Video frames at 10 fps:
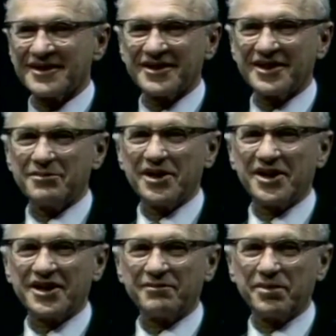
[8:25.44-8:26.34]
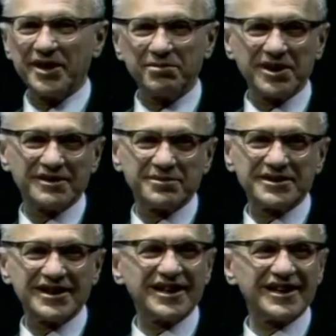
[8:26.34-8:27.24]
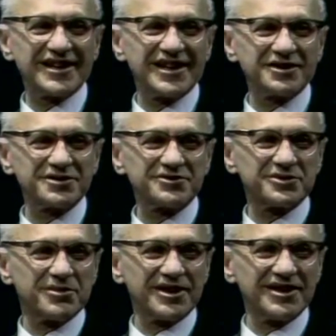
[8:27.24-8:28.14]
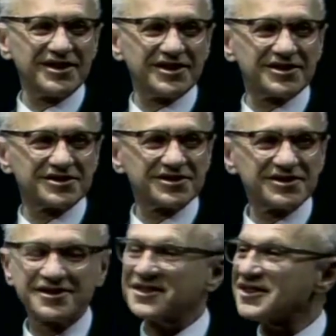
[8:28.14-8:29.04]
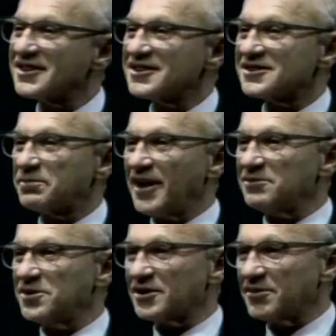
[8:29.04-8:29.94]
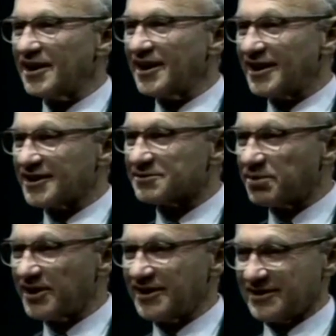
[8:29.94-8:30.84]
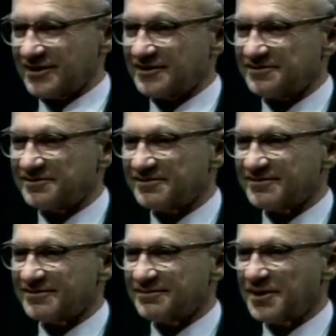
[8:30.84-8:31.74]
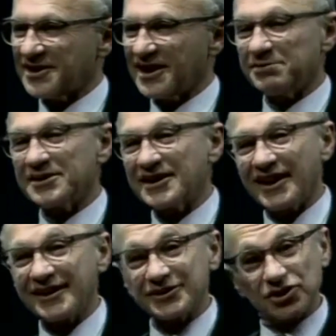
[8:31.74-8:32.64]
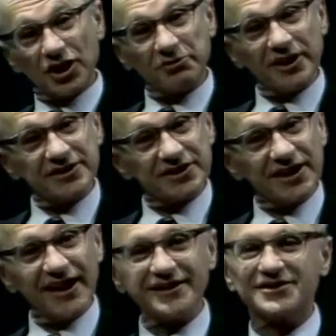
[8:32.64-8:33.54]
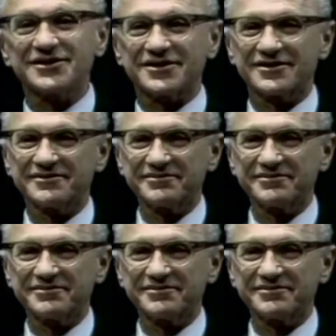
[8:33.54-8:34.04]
The American people have been telling Congress for many years, spend more money on us, please. But they've been telling us, don't raise our taxes.